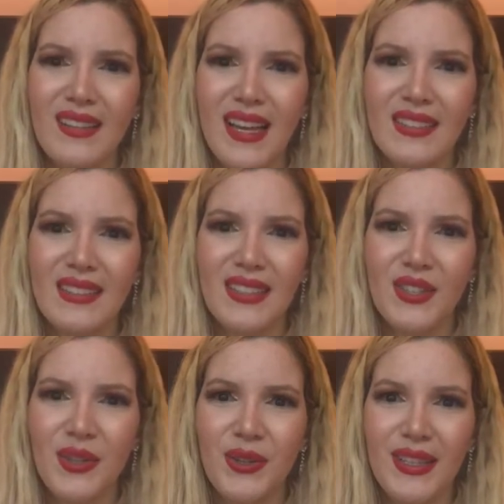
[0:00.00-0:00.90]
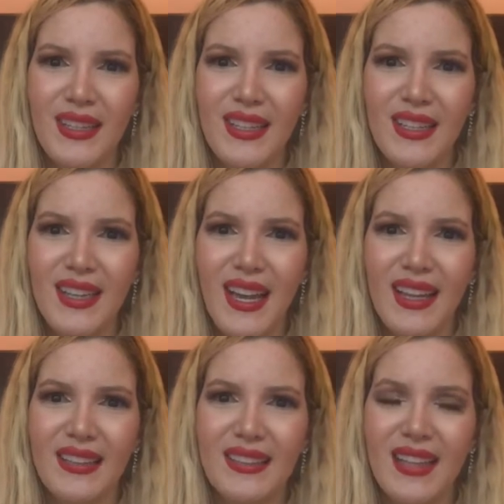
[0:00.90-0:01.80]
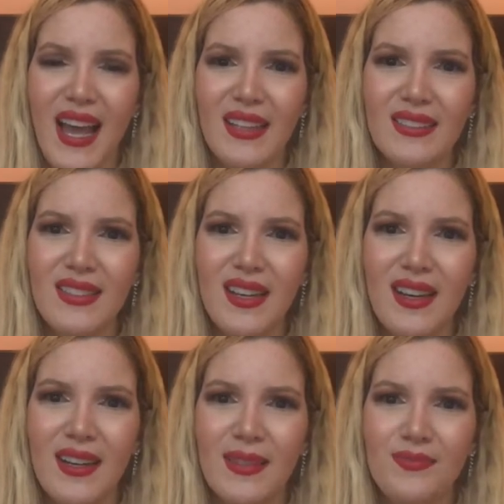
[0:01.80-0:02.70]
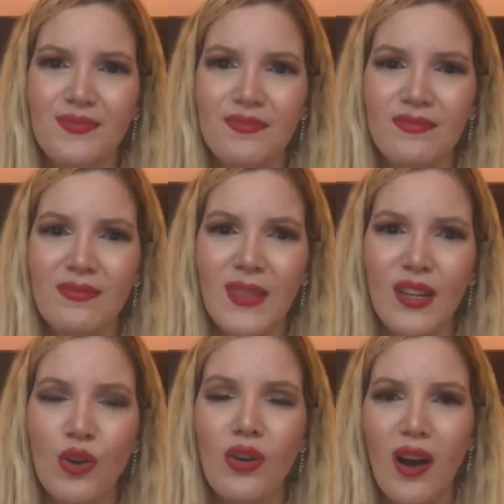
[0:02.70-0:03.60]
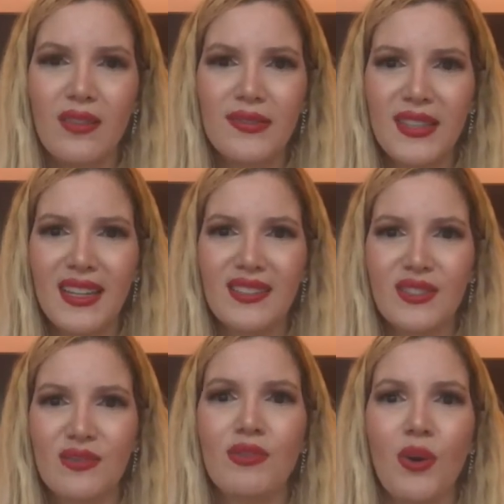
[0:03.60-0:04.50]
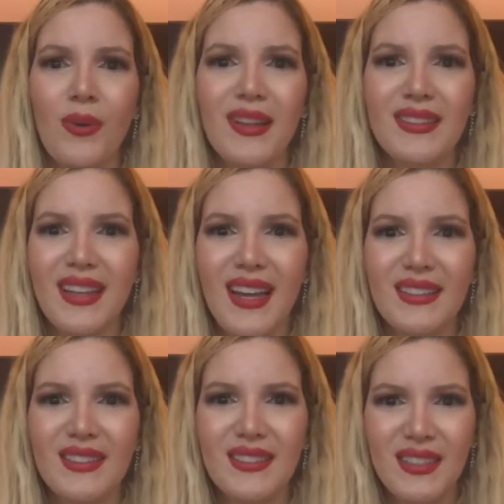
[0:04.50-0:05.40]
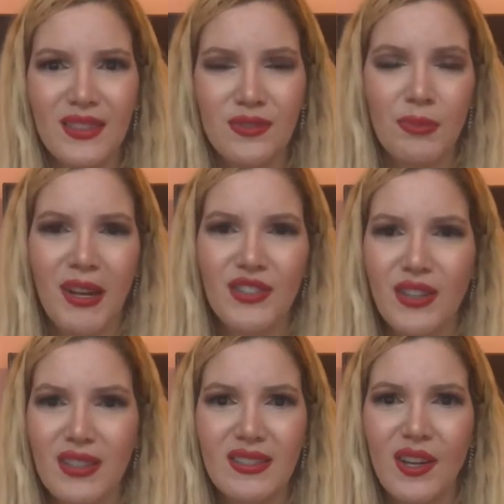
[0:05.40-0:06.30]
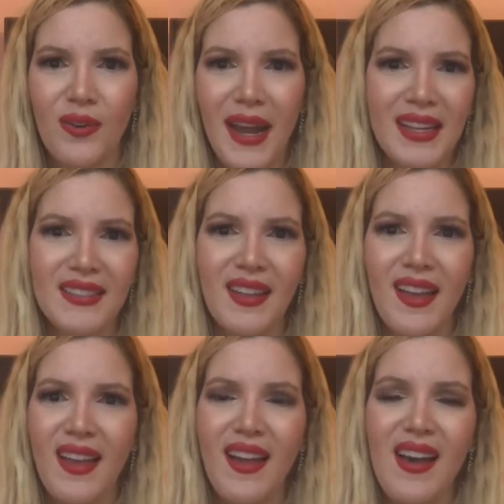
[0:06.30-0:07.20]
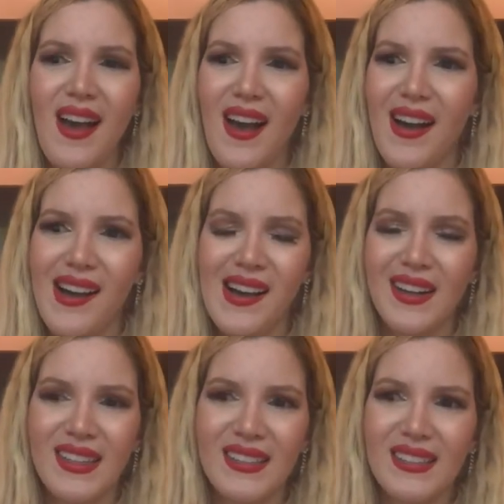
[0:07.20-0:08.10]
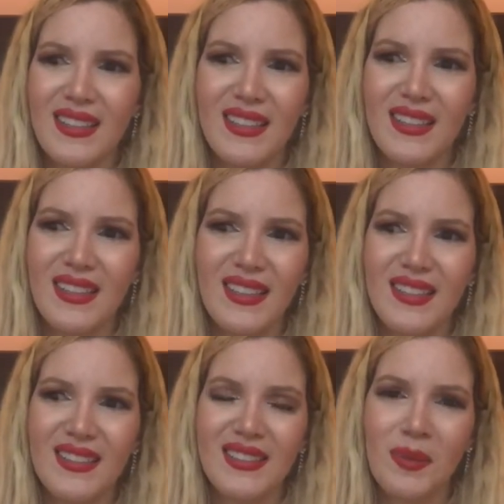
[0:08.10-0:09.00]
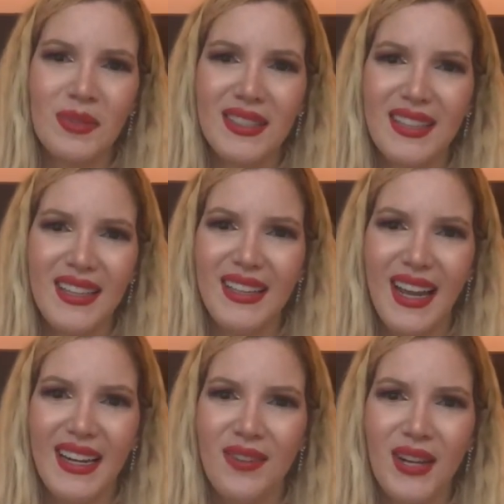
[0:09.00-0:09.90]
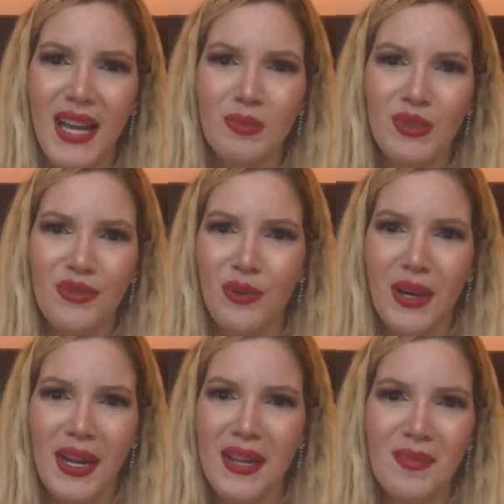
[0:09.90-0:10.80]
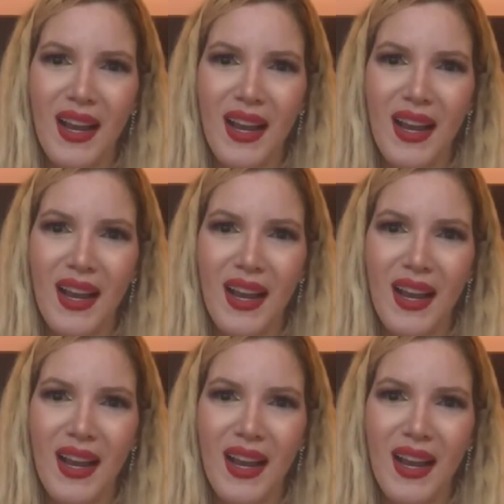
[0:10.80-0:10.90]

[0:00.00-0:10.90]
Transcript: security and that confidence on knowing that the information is correct, it's something that I never had before in my